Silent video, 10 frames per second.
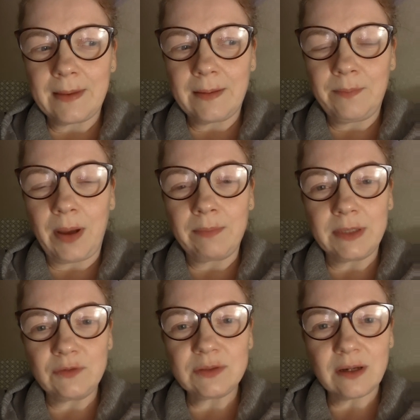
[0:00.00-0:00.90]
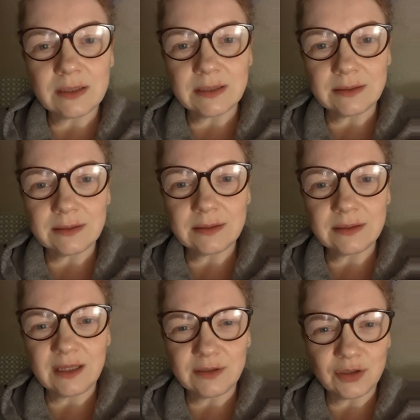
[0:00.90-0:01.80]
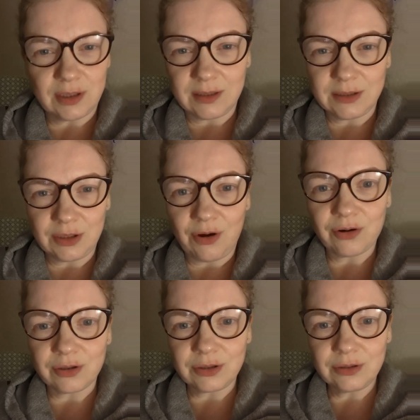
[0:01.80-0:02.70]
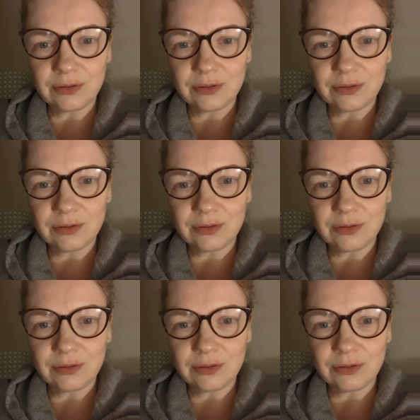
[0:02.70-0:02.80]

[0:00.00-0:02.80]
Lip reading: But I'm now starting, things are starting to hurt.